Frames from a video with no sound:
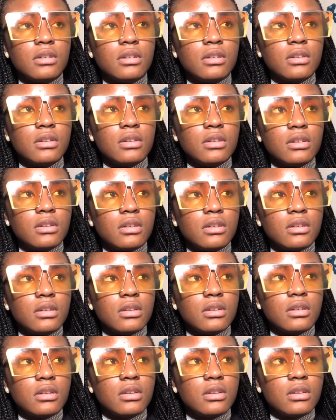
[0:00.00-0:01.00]

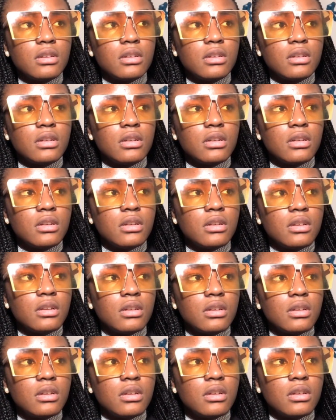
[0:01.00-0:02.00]

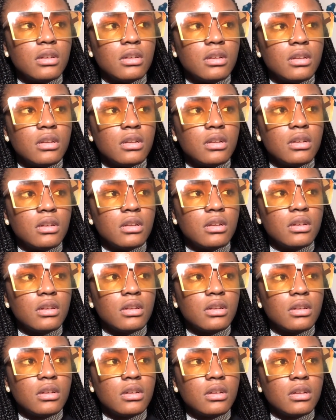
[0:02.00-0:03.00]
(silence)